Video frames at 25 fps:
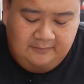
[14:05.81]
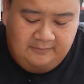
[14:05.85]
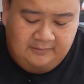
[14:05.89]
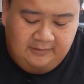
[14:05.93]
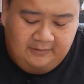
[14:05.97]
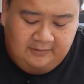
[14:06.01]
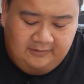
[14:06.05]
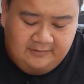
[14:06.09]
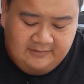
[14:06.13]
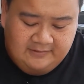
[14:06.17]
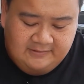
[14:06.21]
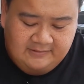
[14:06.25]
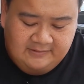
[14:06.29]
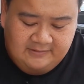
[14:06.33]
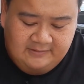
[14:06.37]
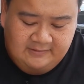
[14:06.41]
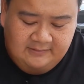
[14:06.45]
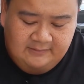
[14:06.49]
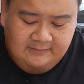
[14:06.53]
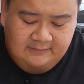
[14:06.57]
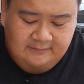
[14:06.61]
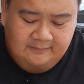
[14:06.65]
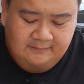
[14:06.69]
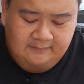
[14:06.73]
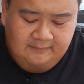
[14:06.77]
because
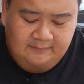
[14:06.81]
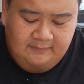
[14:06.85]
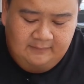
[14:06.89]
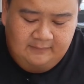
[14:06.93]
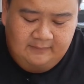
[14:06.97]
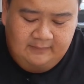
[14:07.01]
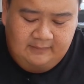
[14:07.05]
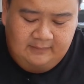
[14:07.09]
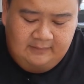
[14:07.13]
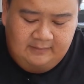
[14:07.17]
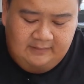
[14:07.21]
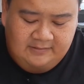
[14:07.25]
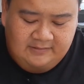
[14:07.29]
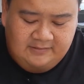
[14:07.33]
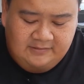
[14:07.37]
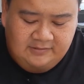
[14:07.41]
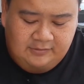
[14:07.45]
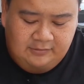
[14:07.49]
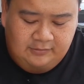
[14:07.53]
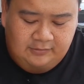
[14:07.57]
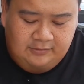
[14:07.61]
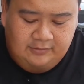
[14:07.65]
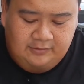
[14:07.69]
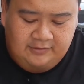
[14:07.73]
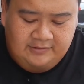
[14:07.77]
it's
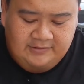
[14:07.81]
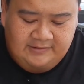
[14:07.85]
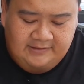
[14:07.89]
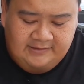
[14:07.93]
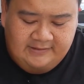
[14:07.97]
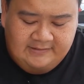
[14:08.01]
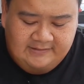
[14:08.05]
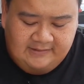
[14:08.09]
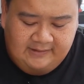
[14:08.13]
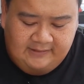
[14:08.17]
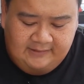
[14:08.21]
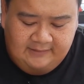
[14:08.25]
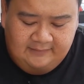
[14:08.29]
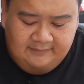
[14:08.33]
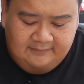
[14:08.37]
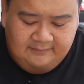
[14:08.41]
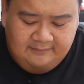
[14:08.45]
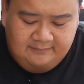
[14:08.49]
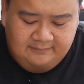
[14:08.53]
too noisy inside.